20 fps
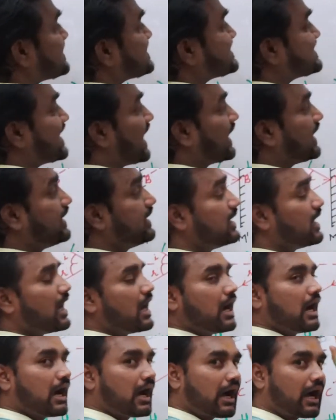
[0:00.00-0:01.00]
side
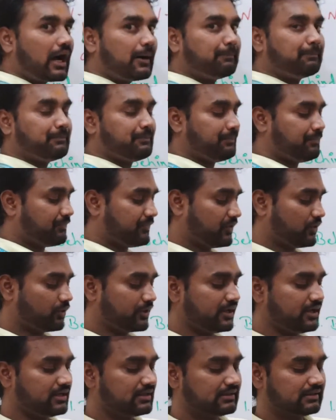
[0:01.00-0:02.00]
up.
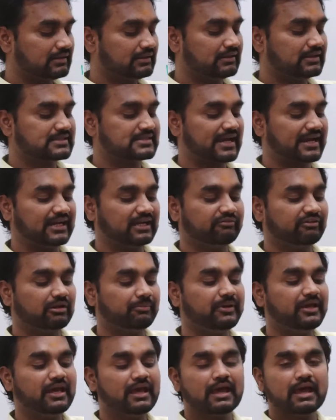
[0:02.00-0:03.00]
Okay, the side will
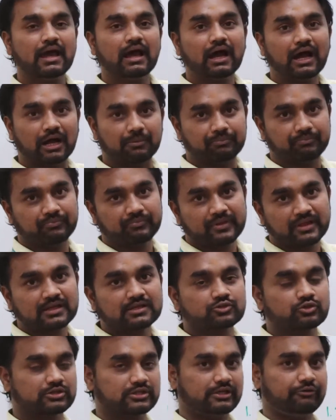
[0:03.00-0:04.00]
be up.
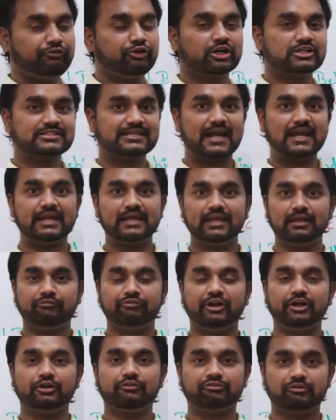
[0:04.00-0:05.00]
So if you are standing in
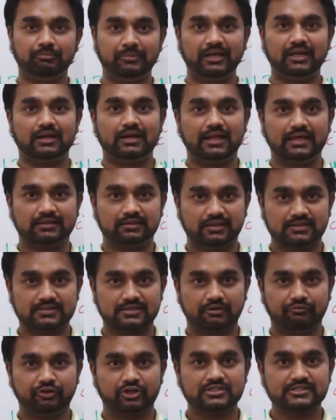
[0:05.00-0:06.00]
front of a mirror like this,
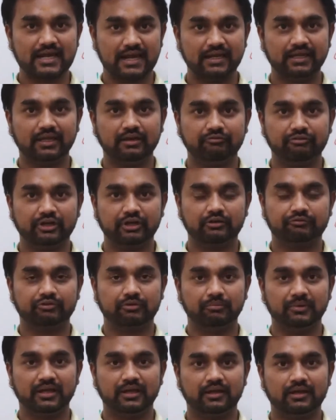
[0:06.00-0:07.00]
if you are standing in front of a
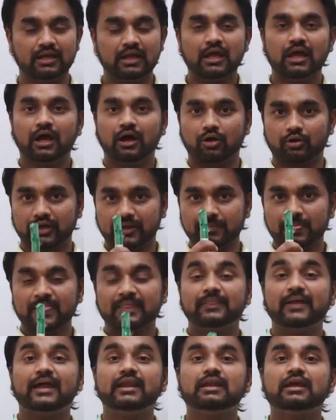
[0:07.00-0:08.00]
mirror, okay,
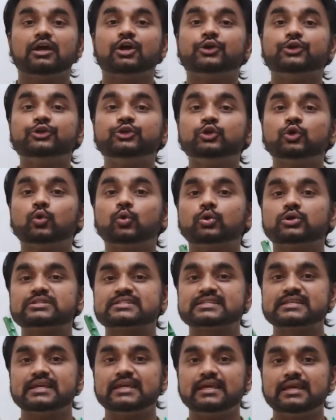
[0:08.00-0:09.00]
then you would
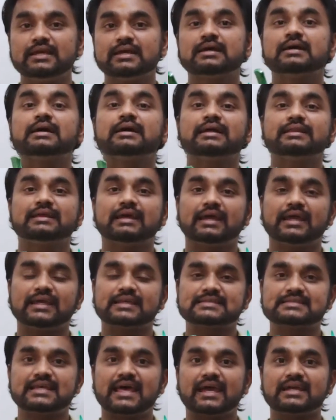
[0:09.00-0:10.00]
see the
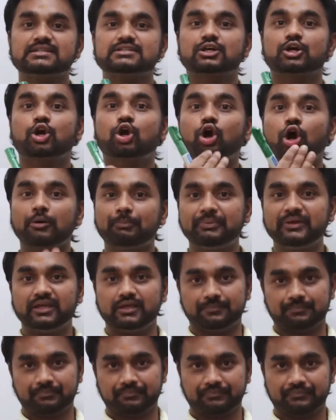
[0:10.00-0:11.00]
exact
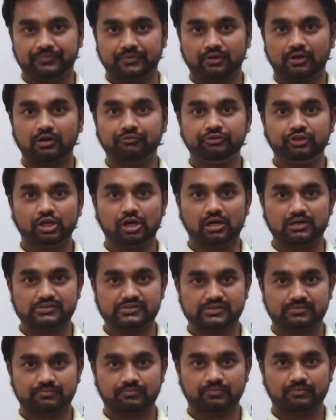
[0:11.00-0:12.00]
copy of
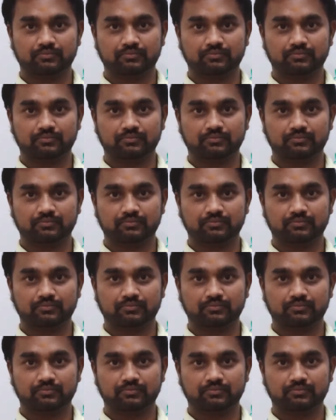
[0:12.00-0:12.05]
yours,